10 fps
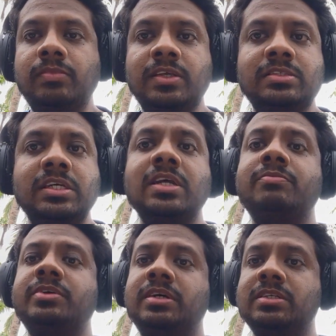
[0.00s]
set
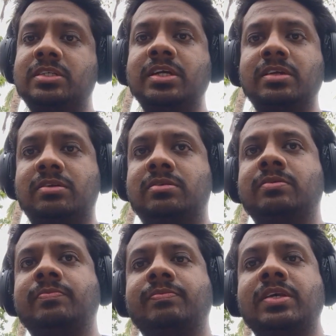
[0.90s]
up an extractor
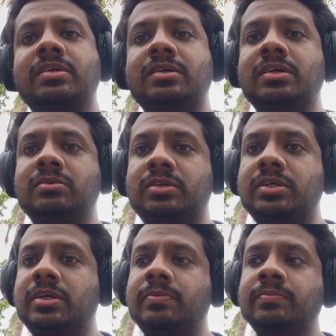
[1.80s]
and try to
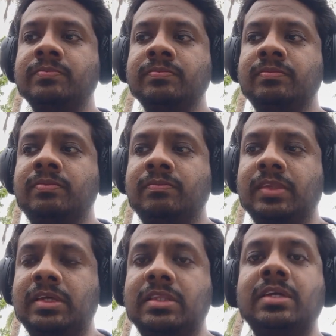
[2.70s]
train,
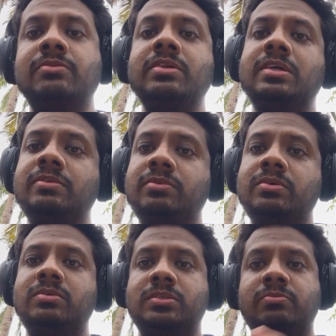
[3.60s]
that will give
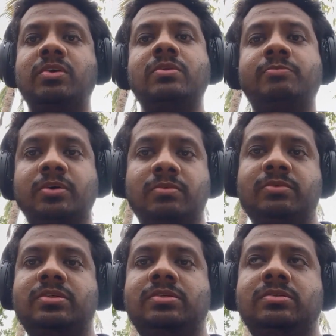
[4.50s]
you a small
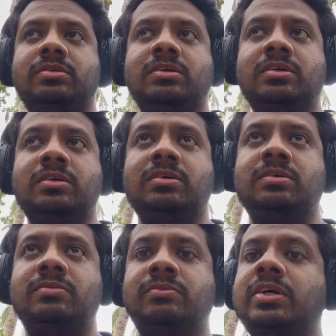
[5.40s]
prompt
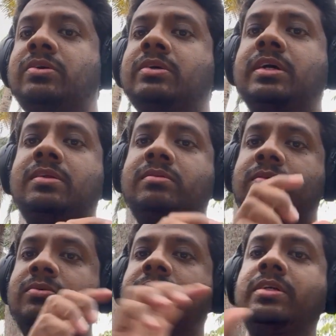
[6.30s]
where you can
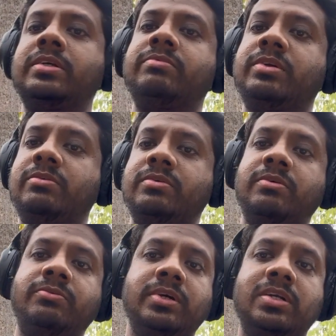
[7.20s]
do a little bit of
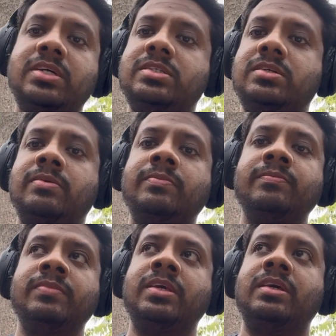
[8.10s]
configuration,
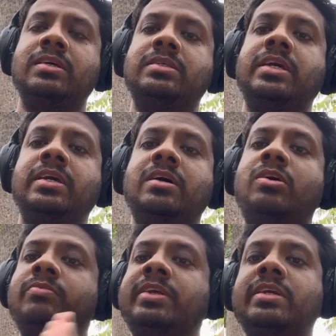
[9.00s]
saying
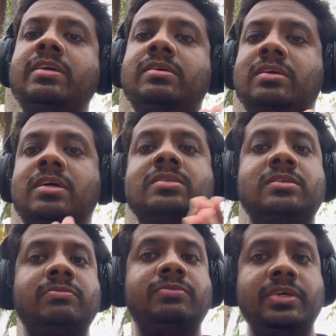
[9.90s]
how many
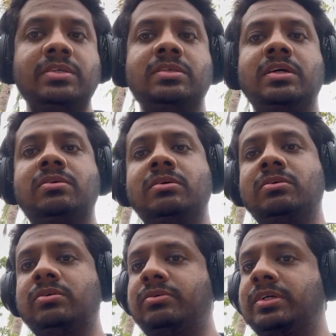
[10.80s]
custom fields that you are
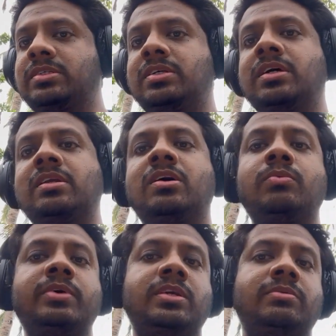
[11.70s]
going to extract, how
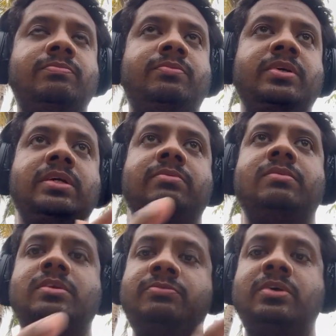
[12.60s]
many
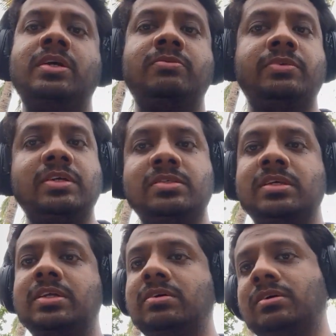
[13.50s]
predefined fields
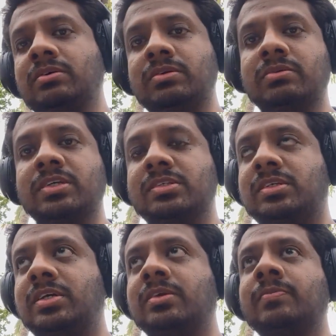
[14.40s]
that you are going to extract.